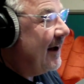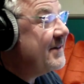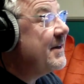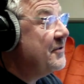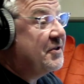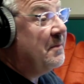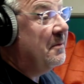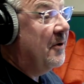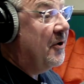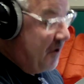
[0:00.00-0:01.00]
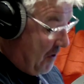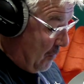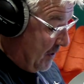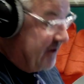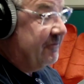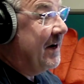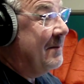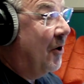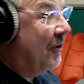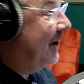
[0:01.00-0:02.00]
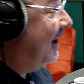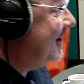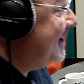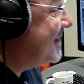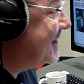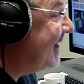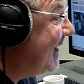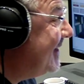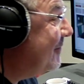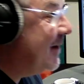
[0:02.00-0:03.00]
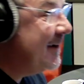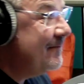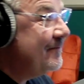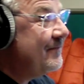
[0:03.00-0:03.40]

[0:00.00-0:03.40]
Uh, so Supermoon, we didn't really bother like yesterday, did we? No.